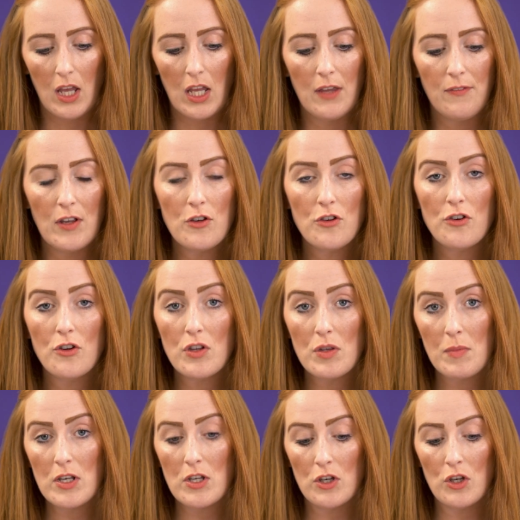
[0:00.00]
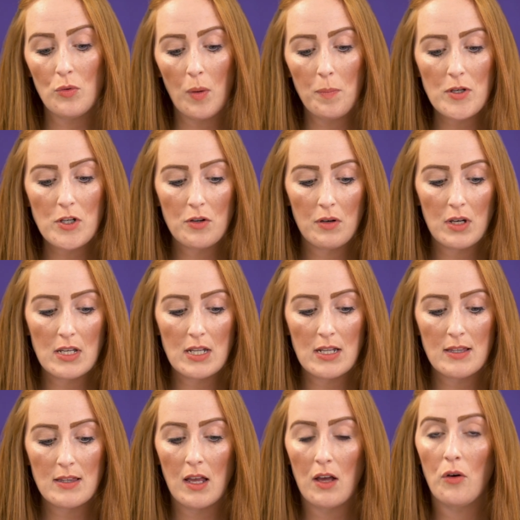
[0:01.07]
You've introduced me to new
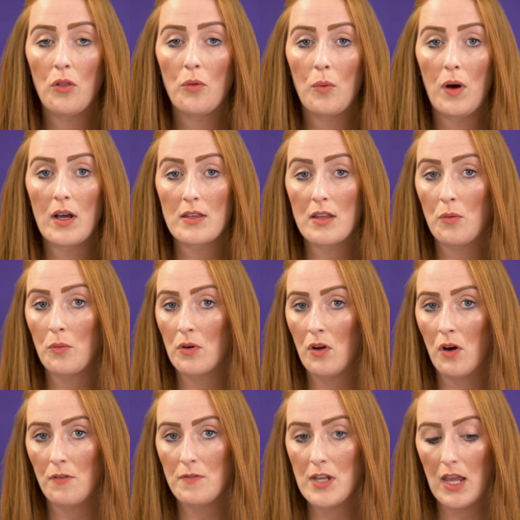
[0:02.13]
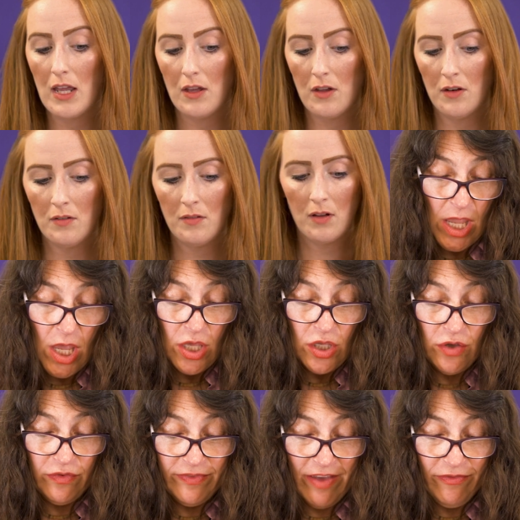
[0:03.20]
opportunities that otherwise I would not have taken.
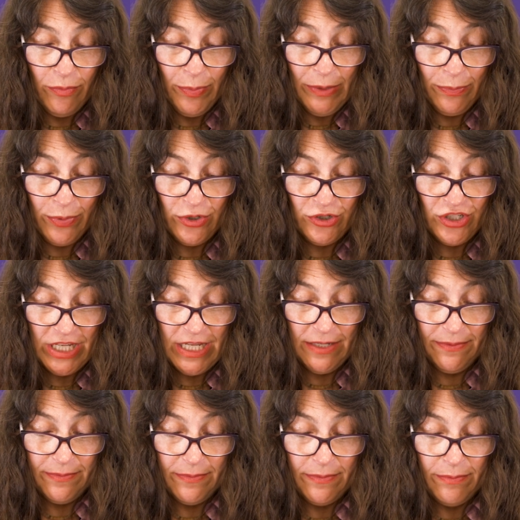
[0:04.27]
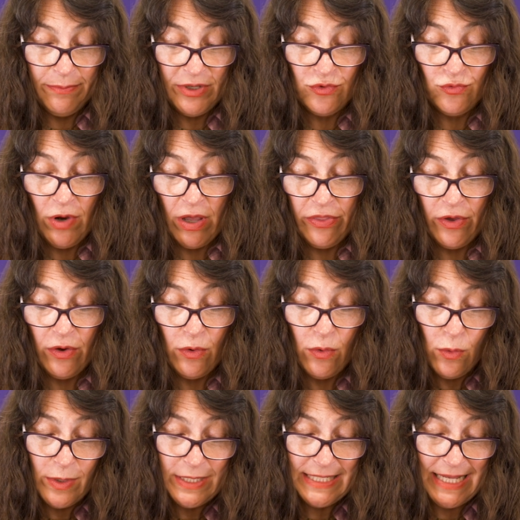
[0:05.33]
You've never been pushy, but rather
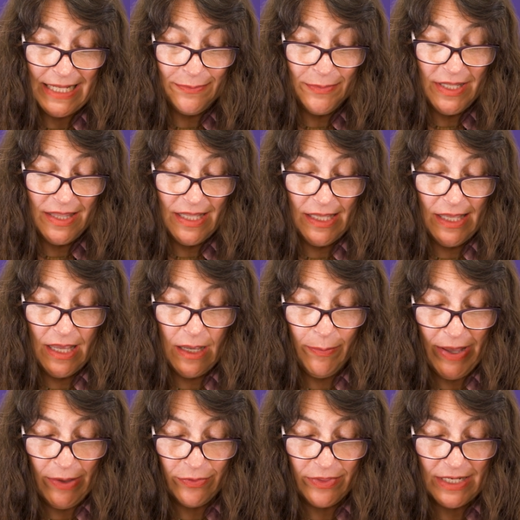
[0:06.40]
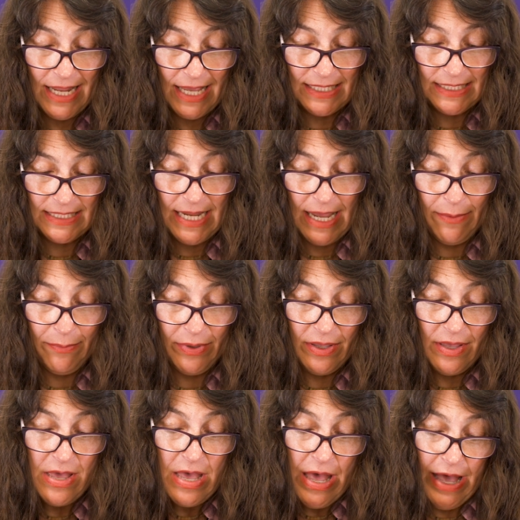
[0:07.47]
always had me thinking about the next step
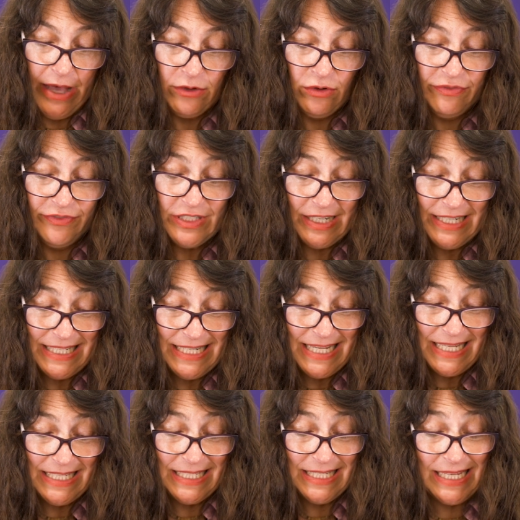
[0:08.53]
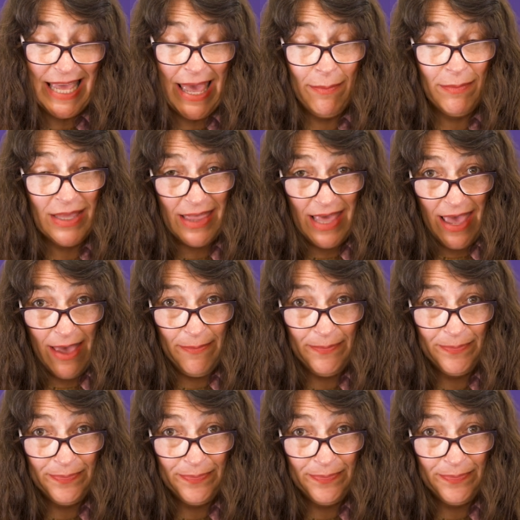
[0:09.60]
and offered ideas to get me there.